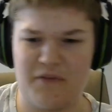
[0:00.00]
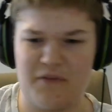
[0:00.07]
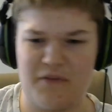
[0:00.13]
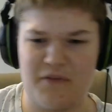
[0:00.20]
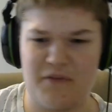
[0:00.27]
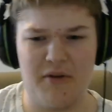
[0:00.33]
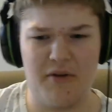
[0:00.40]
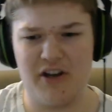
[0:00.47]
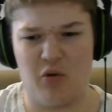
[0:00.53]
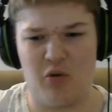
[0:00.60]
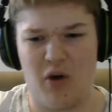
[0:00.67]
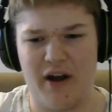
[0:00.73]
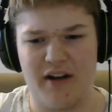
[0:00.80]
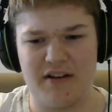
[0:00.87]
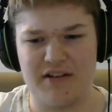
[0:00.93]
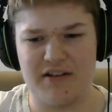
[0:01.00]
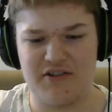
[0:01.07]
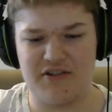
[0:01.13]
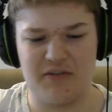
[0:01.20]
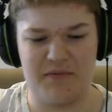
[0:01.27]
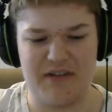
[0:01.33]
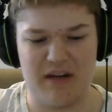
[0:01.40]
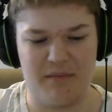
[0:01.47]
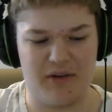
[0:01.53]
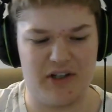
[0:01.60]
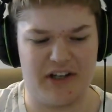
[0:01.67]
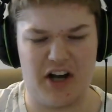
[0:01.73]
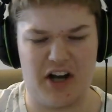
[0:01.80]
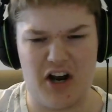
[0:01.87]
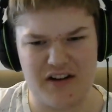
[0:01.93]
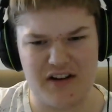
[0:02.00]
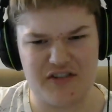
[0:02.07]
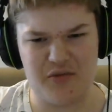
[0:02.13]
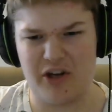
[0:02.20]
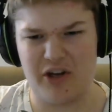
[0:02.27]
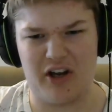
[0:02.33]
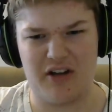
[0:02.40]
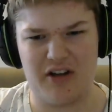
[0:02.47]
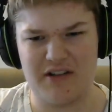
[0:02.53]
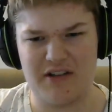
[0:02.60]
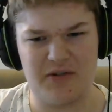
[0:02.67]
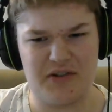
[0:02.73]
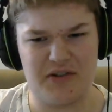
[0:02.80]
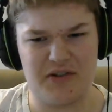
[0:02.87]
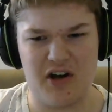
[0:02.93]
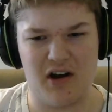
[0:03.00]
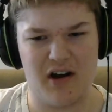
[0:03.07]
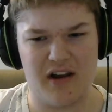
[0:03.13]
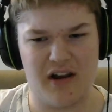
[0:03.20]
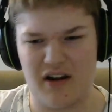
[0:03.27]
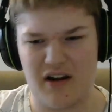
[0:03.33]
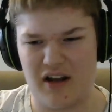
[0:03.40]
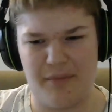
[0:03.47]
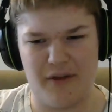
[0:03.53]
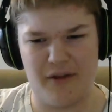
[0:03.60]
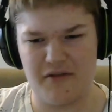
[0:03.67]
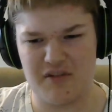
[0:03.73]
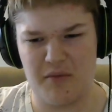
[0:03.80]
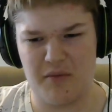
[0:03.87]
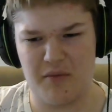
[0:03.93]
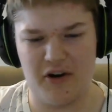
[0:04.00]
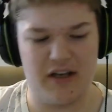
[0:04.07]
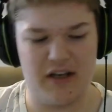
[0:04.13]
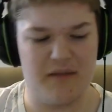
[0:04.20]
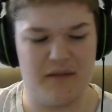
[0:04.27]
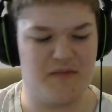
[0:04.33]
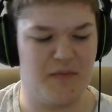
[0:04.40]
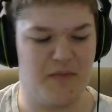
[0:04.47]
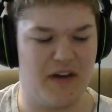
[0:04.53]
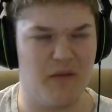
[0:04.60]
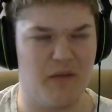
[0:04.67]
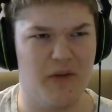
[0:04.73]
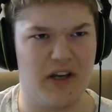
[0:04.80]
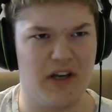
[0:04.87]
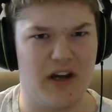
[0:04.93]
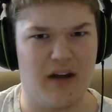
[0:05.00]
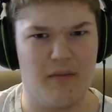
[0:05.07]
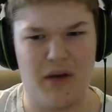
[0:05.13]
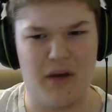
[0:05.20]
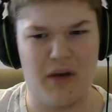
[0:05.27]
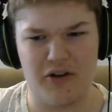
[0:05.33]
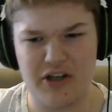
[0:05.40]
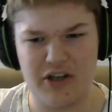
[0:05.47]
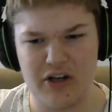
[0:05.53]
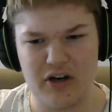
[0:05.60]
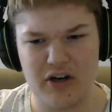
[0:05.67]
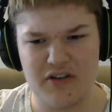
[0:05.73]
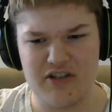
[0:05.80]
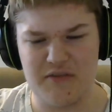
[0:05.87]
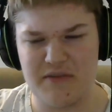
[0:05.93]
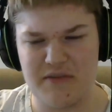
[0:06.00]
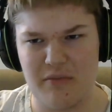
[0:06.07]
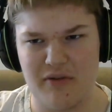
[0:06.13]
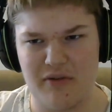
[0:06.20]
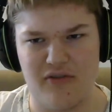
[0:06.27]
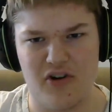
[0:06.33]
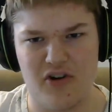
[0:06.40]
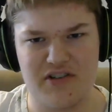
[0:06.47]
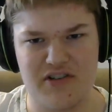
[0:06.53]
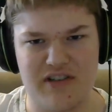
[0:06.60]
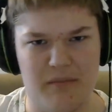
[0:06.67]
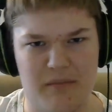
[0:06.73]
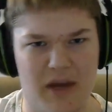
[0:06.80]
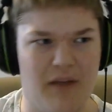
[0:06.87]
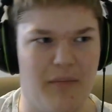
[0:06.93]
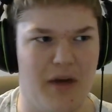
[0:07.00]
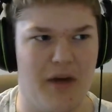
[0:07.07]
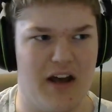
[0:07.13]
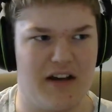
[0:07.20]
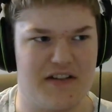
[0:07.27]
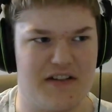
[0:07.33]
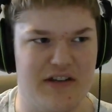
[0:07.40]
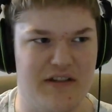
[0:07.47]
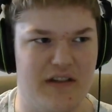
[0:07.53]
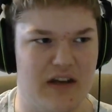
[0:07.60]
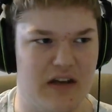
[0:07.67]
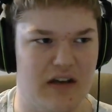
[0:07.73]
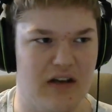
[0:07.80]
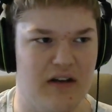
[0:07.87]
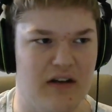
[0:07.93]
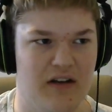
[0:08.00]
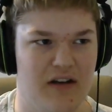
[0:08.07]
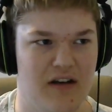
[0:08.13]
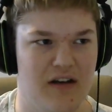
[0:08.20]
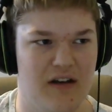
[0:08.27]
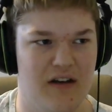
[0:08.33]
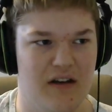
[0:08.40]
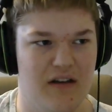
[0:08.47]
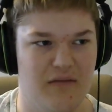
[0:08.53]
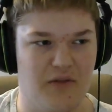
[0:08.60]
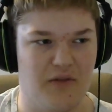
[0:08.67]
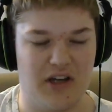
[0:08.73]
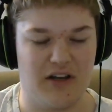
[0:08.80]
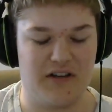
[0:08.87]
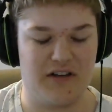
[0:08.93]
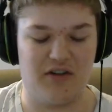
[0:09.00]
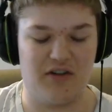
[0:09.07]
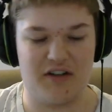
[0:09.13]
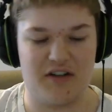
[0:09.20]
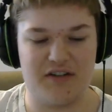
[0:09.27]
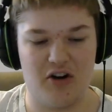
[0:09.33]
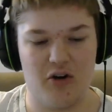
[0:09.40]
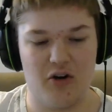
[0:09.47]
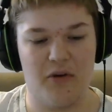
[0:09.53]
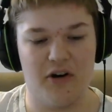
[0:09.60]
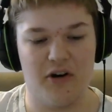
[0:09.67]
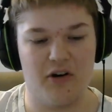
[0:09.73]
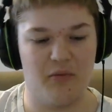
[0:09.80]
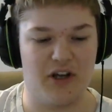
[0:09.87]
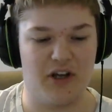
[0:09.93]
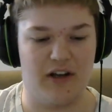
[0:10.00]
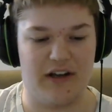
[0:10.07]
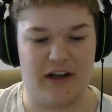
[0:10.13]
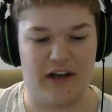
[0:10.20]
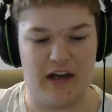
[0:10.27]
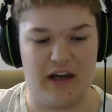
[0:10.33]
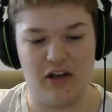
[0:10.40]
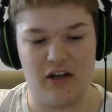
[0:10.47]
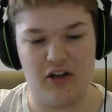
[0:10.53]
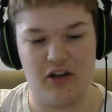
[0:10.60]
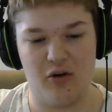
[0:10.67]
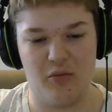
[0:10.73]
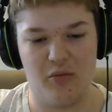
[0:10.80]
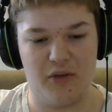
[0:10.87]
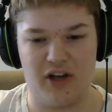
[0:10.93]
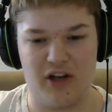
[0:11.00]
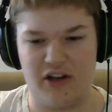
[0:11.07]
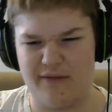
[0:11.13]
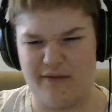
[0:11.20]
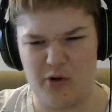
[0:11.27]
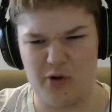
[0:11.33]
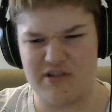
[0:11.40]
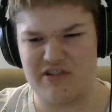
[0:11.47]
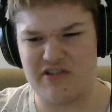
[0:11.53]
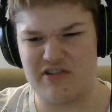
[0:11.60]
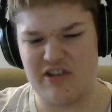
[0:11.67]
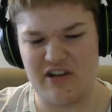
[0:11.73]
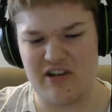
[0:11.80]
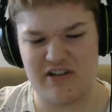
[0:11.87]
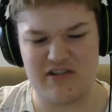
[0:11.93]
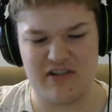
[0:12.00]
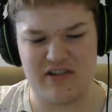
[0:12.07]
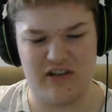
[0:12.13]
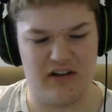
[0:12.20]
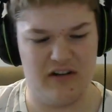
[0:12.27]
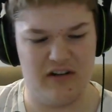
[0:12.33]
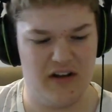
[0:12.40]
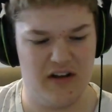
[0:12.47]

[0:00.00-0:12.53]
going to be pretty quiet until September. Like in August, we got Until Dawn and a couple other small games, but then we got Metal Gear September first and Mad Max, and then we get into October, and we got like Halo, and we got like Forza six, and